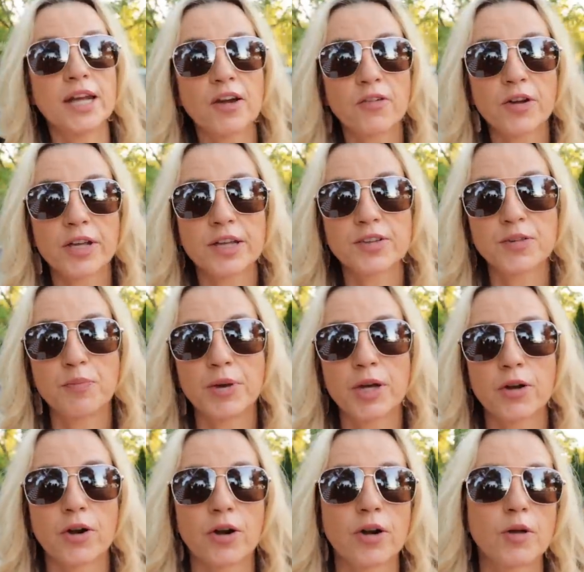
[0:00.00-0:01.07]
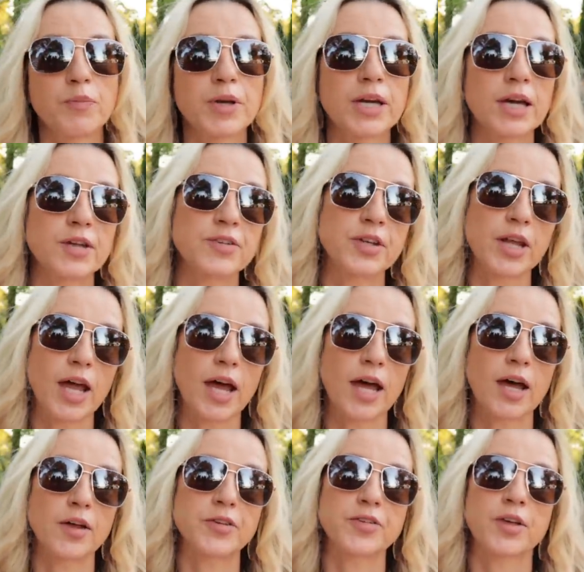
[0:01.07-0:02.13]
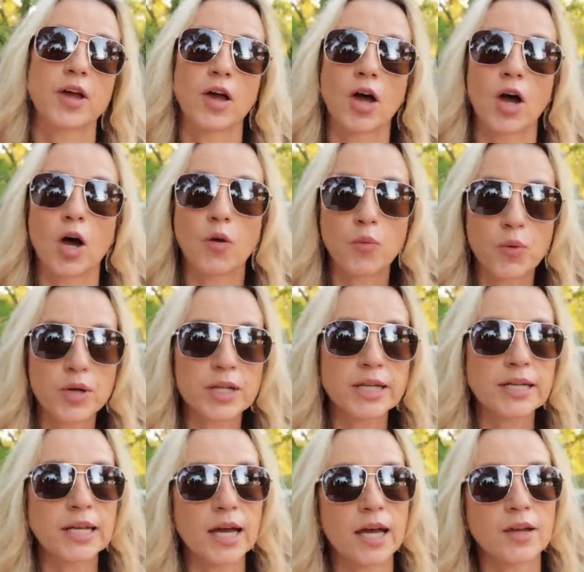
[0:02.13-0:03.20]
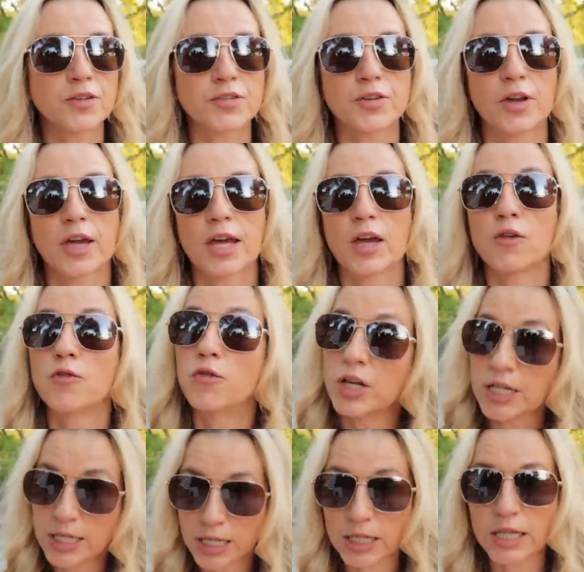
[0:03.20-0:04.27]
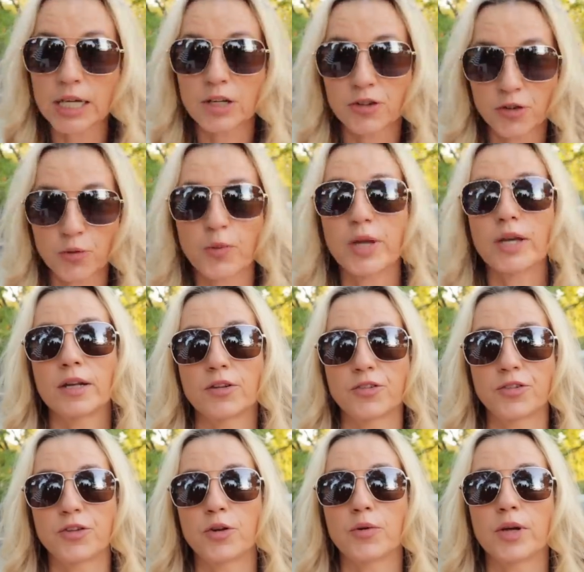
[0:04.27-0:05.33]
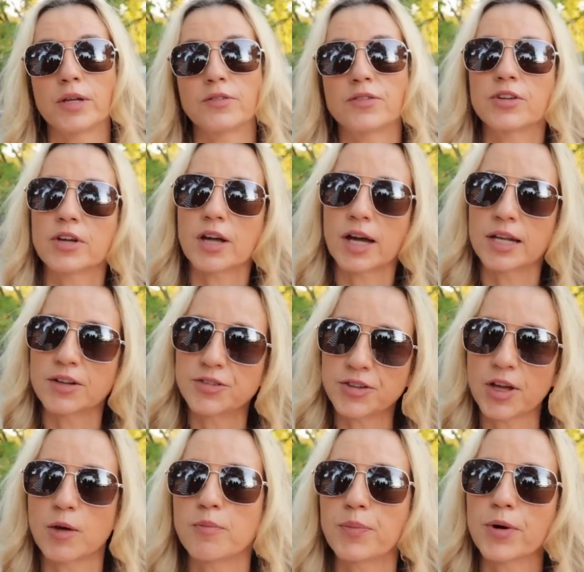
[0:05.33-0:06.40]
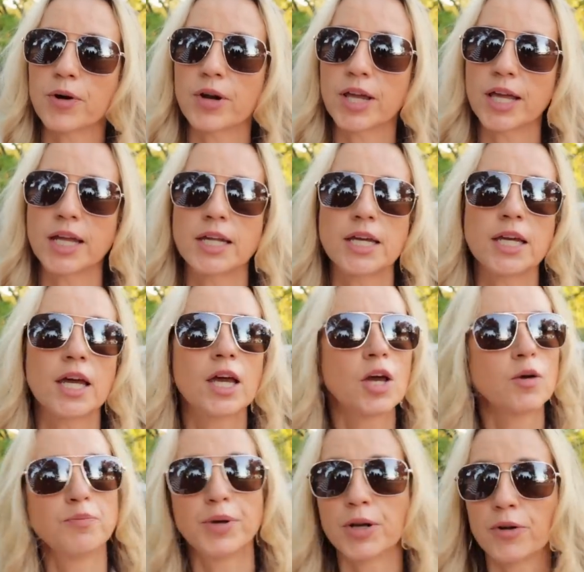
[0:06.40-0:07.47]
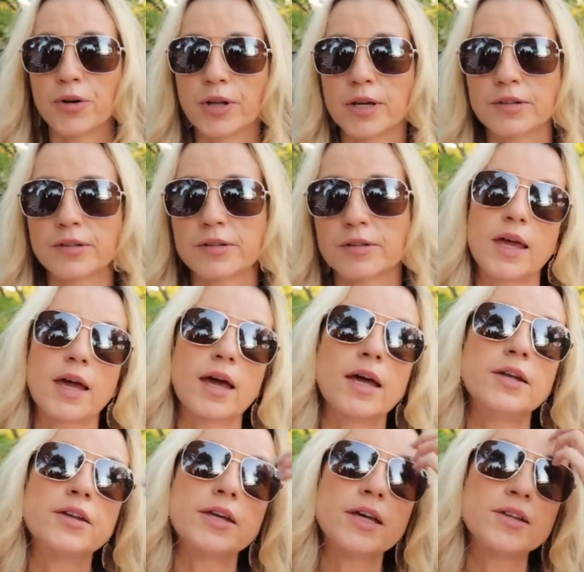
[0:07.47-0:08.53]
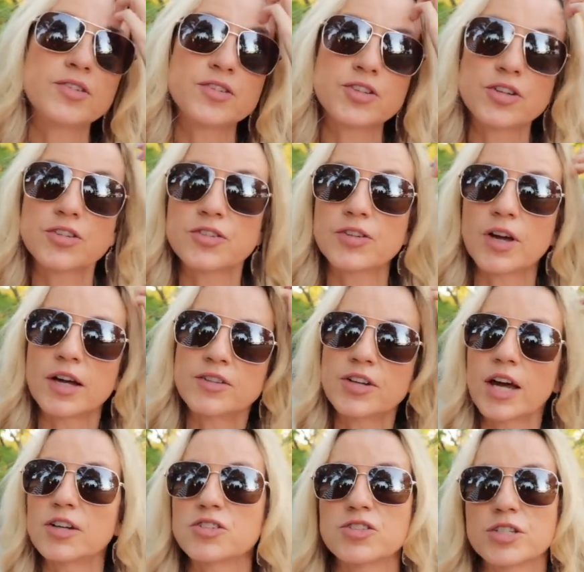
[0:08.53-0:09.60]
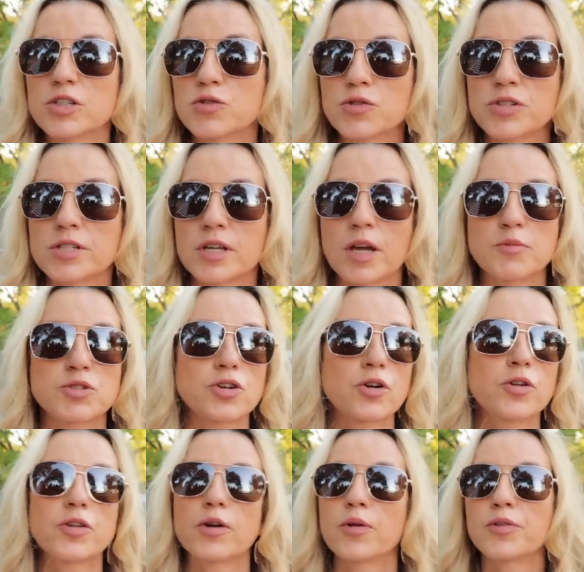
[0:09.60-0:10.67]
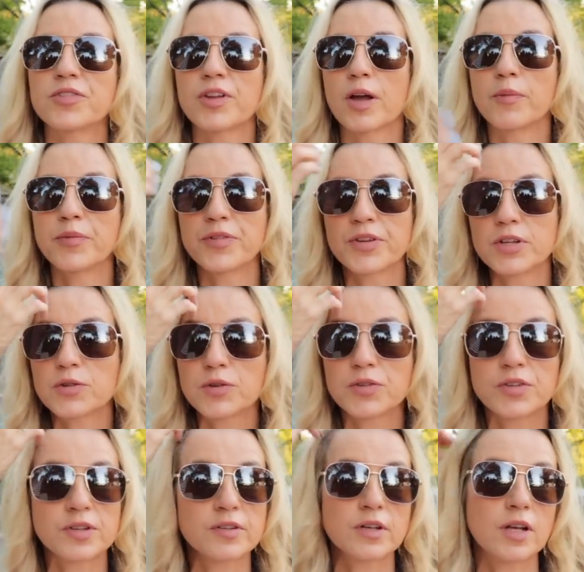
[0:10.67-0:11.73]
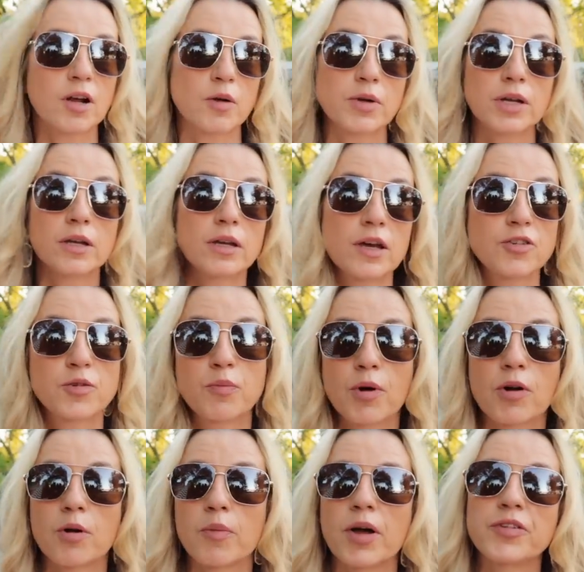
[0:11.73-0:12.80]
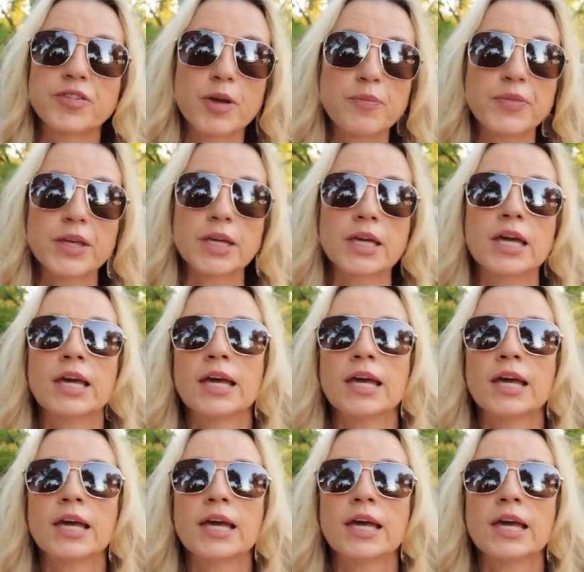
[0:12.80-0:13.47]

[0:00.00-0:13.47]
never gets bitter because it has a really nice vanillic sweetness to it to kind of temper any bitterness. And it's just a touch citrusy. I'm sure there are some citruses in here. I'm going to guess bergamot, something